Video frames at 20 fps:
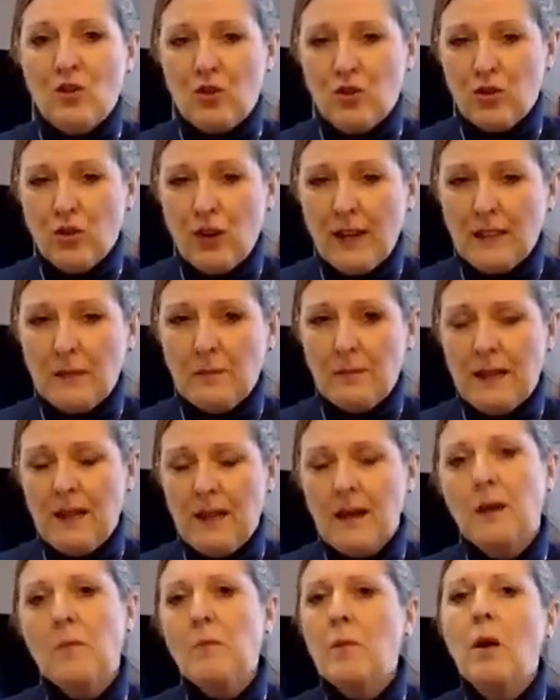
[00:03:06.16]

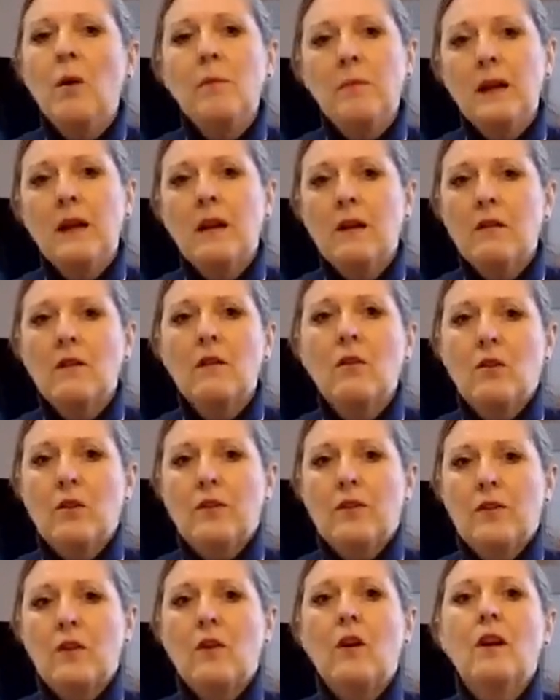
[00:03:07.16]
incredibly unpopular
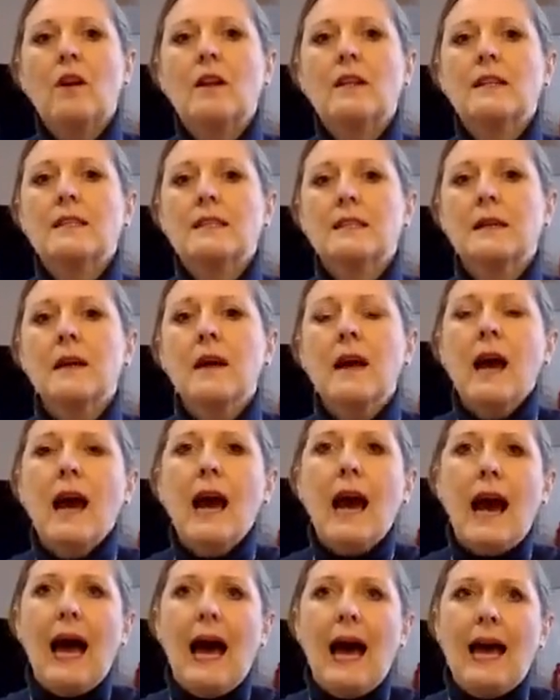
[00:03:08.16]
across Scotland,
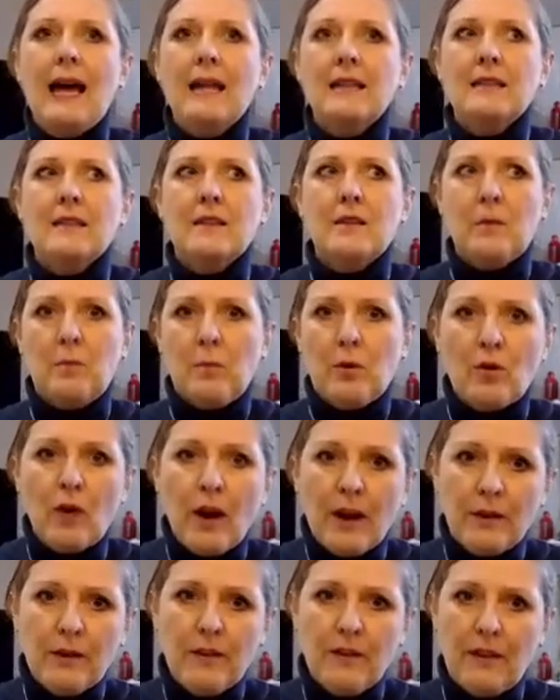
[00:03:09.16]
and the
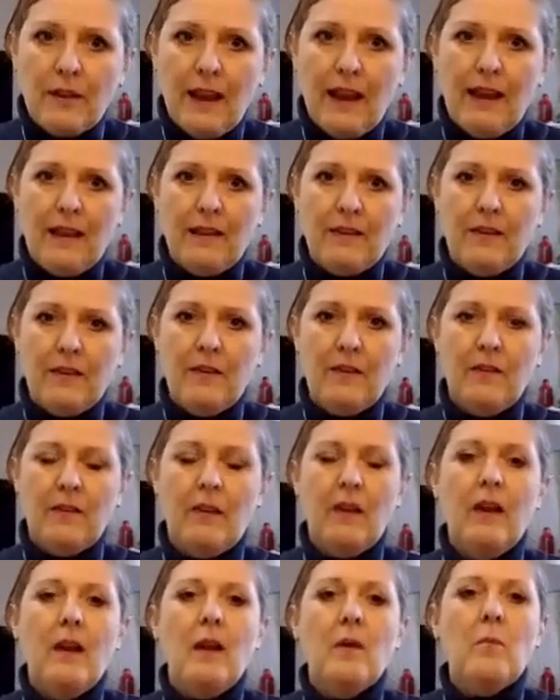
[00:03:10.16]
process
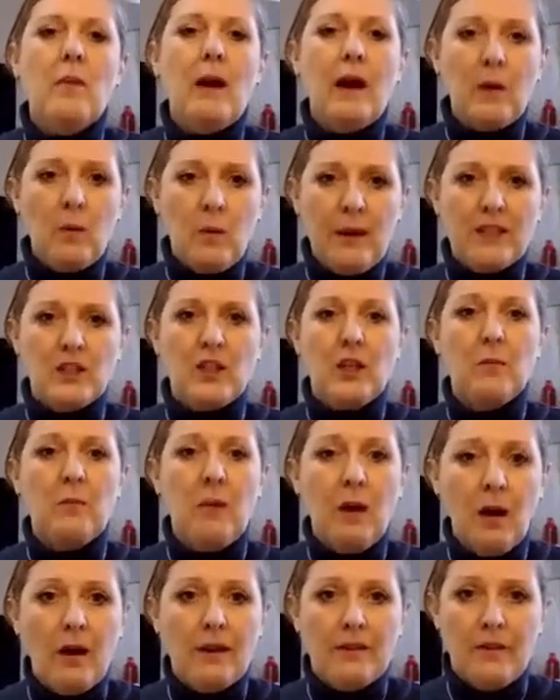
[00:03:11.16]
by which it
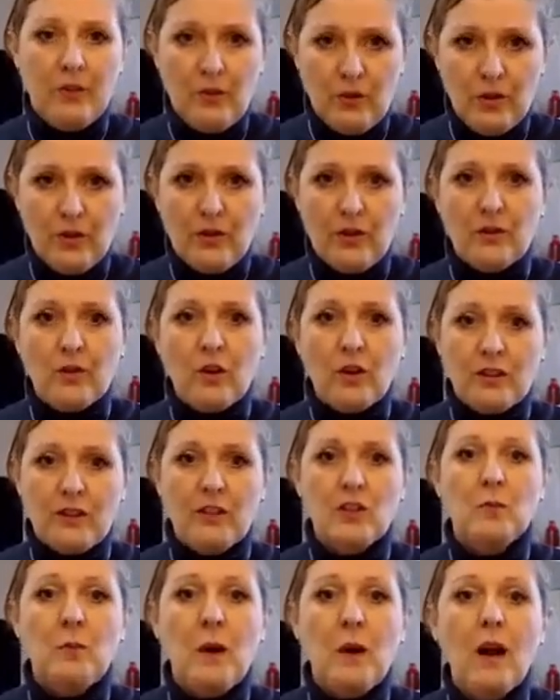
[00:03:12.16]
passed through the
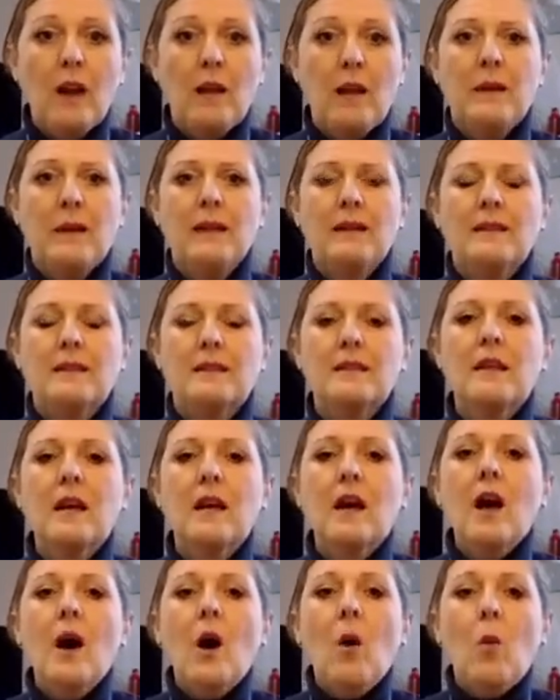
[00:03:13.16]
Scottish Parliament